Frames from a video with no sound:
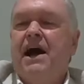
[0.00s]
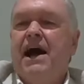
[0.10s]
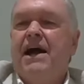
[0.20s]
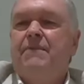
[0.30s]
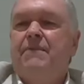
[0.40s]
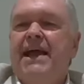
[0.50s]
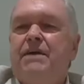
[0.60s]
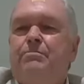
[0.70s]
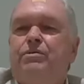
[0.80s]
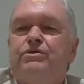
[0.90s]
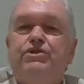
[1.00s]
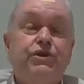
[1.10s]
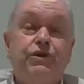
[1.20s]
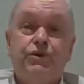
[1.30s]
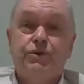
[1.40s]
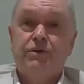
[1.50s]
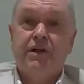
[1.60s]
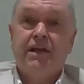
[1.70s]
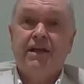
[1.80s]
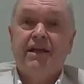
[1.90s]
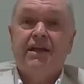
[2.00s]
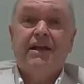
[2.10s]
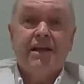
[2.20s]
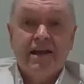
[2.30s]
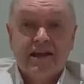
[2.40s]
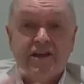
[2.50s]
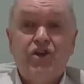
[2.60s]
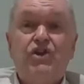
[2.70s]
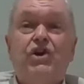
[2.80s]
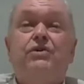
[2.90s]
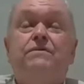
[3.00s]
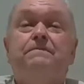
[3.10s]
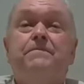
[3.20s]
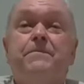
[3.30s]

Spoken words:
I'm able to, you know,